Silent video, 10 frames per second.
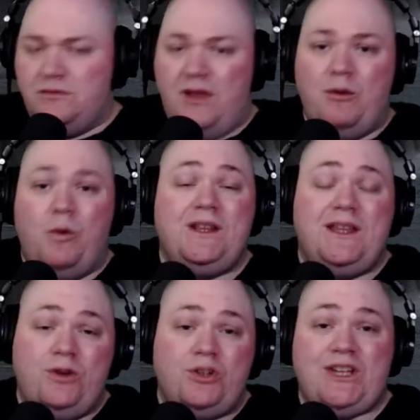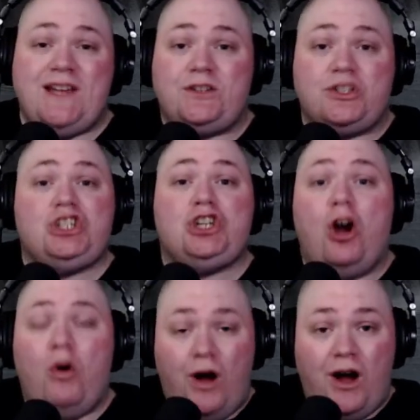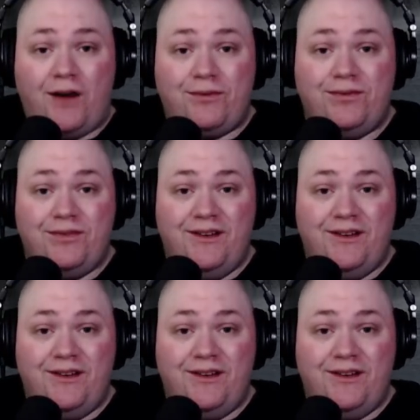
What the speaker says: And we want to give you a chance to show off